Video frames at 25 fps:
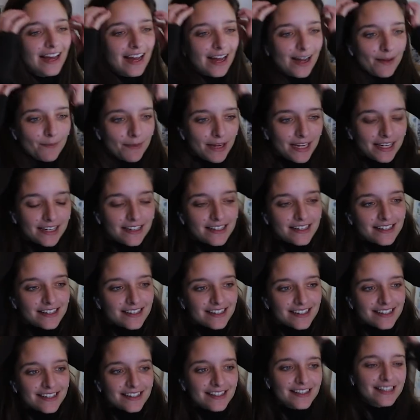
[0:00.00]
I
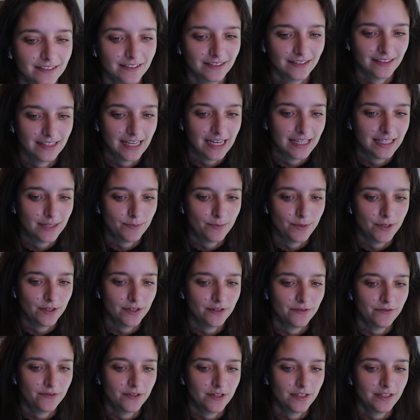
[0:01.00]
mean, that's
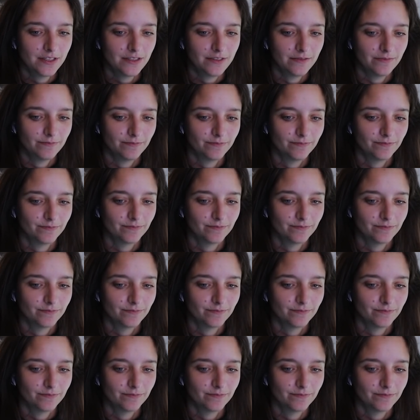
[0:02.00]
beautiful.